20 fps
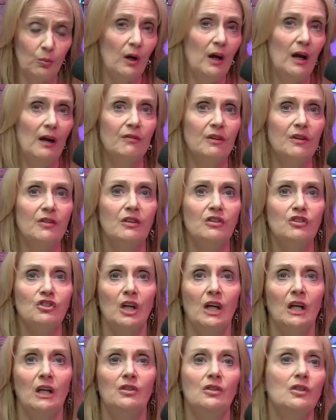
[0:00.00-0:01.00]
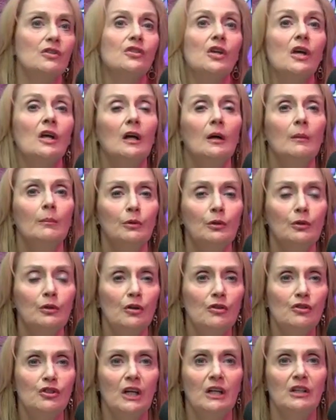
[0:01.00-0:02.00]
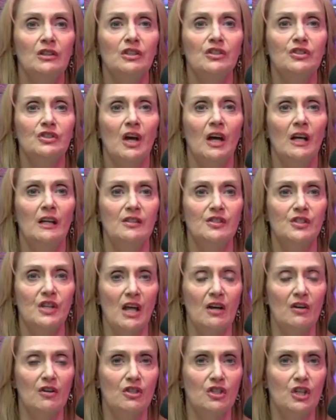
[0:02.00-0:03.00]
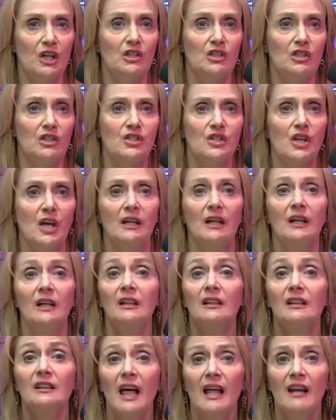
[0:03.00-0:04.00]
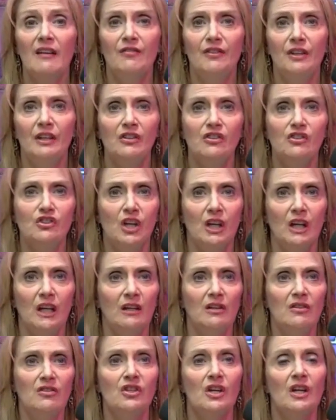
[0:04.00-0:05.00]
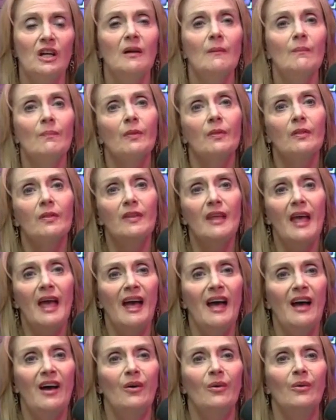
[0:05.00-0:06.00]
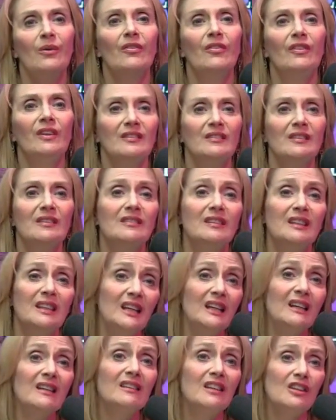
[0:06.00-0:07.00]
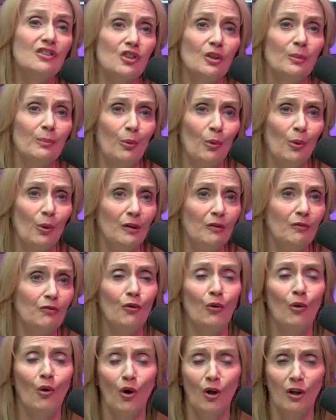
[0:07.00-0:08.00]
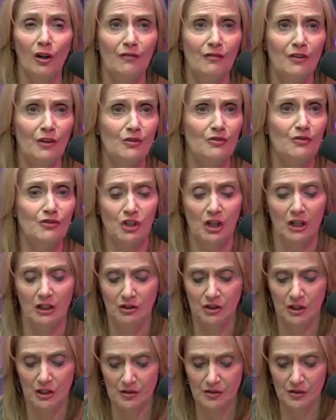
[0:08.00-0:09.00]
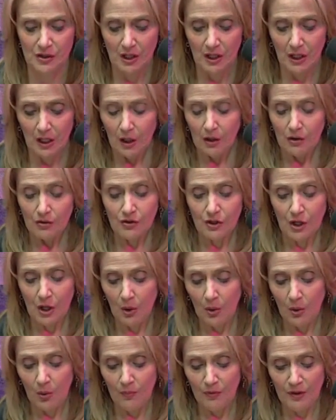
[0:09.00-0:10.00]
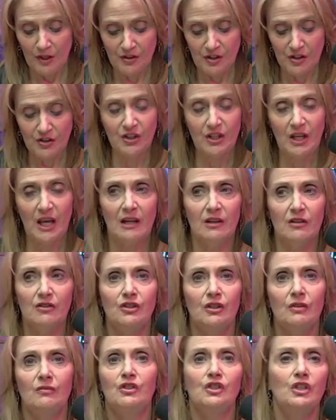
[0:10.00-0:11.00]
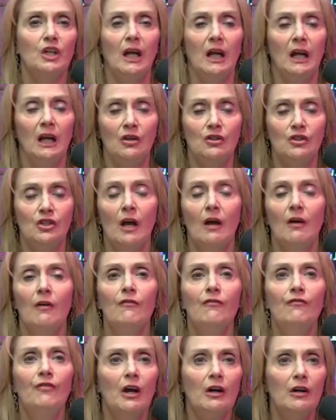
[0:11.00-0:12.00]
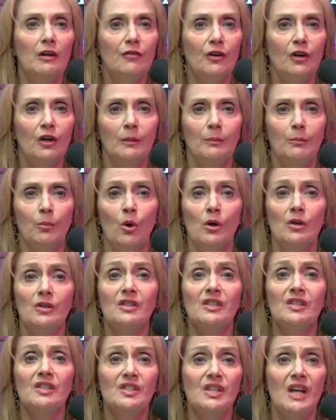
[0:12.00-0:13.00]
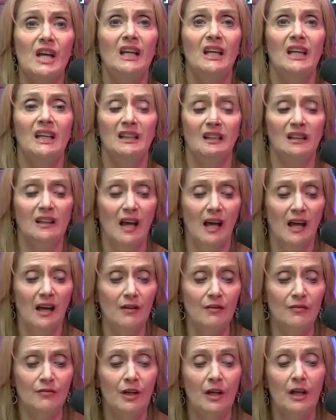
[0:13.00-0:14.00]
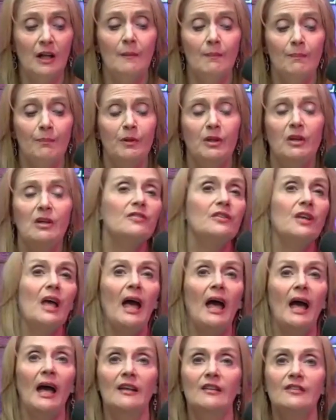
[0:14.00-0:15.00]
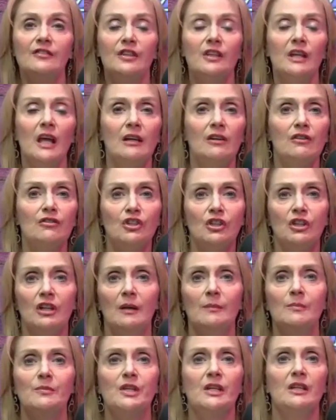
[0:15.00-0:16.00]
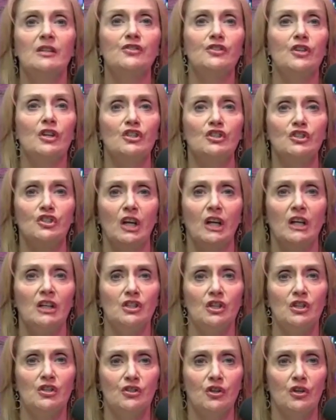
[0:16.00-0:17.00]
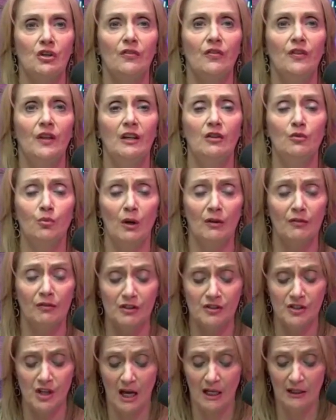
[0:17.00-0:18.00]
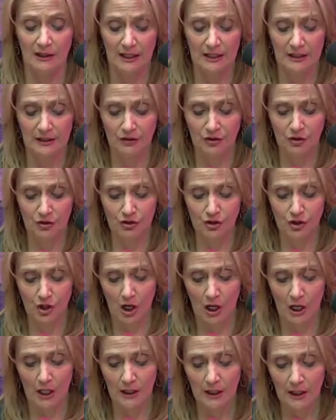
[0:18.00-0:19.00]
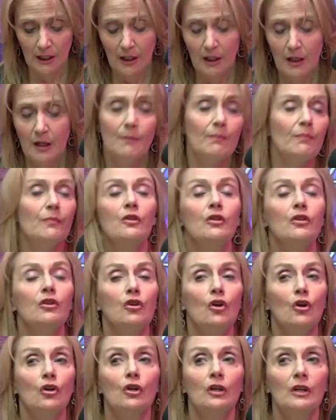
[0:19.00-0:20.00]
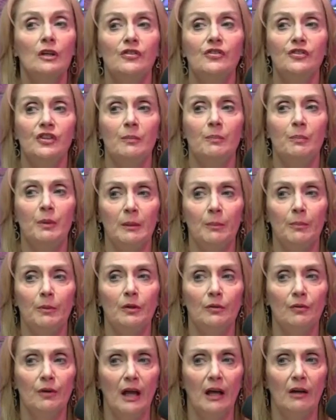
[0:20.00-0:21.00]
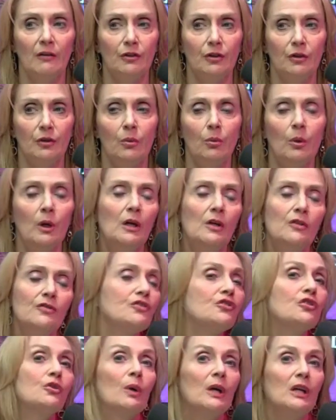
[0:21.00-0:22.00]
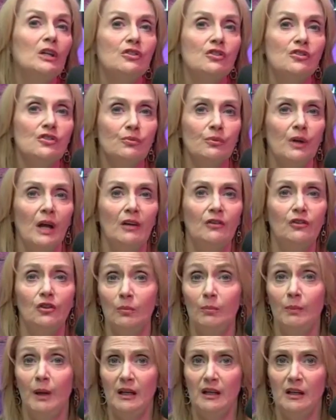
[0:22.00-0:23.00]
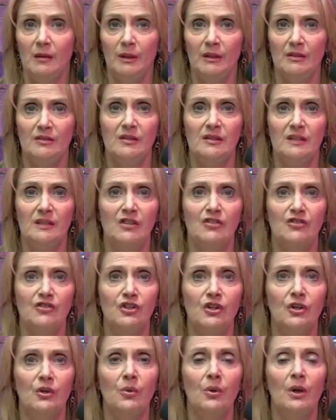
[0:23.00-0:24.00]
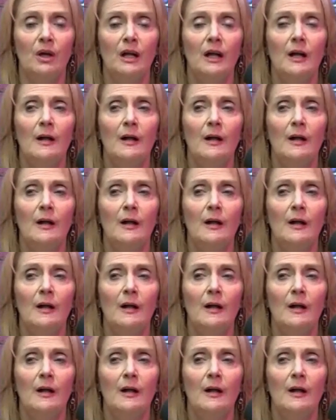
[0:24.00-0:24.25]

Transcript: where everything changes. Pluto changes sign, Saturn changes sign, a lot of things change. Now, this is the ignition point for all of those changes. So, this is the energy of change. Very, very important to stay in love because as the energy comes in and starts changing certain things, wherever it's highlighted in your chart, you're going to see people around you, situations around you may come in to test you